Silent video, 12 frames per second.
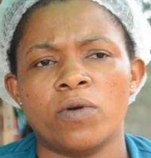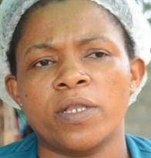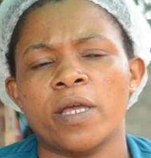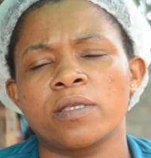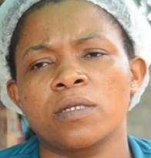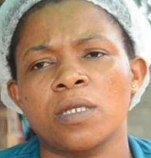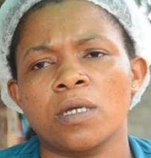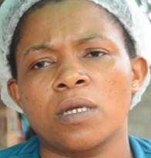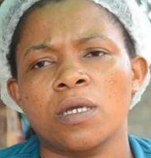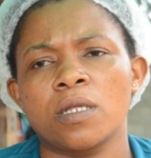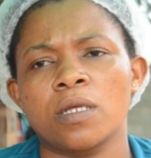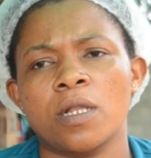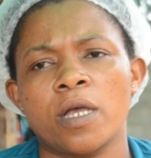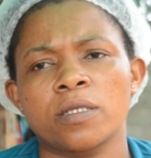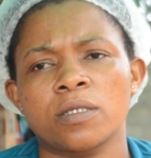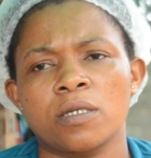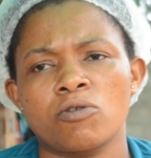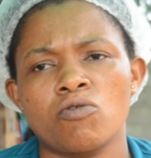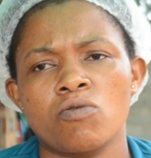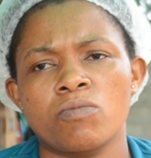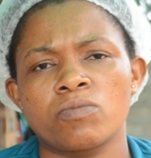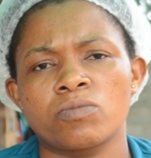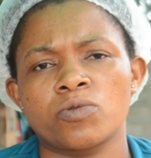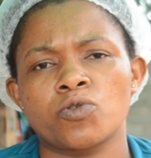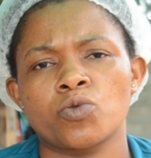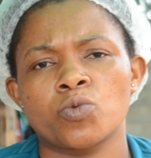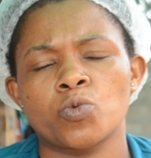we nagitegeerera nze ng'omuntu.